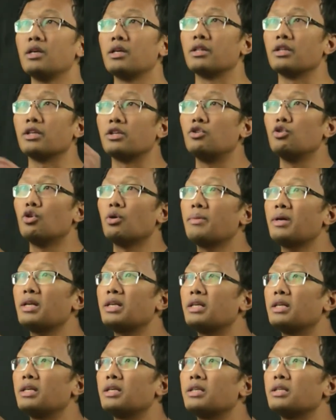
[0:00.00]
The domain
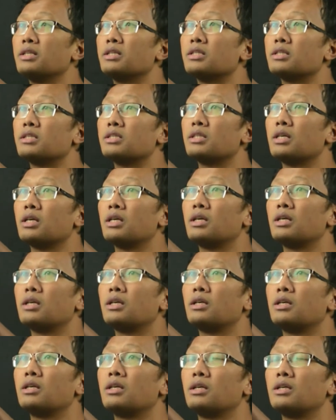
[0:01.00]
is
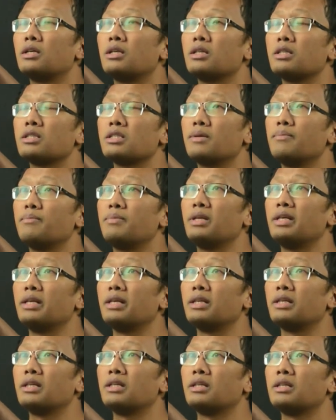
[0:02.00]

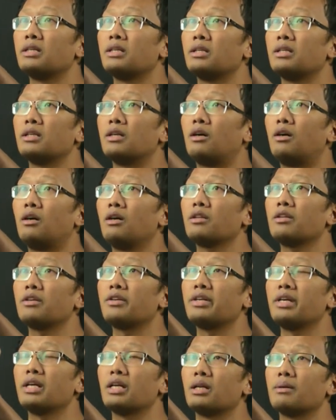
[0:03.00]
simply all the
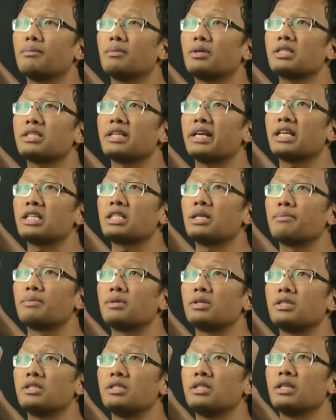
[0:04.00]
real numbers
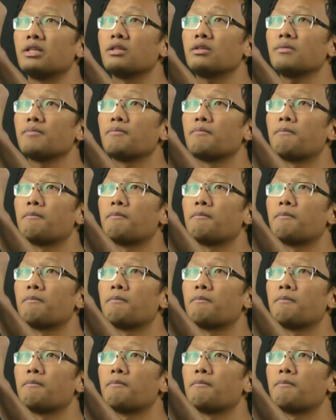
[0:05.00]
except 0,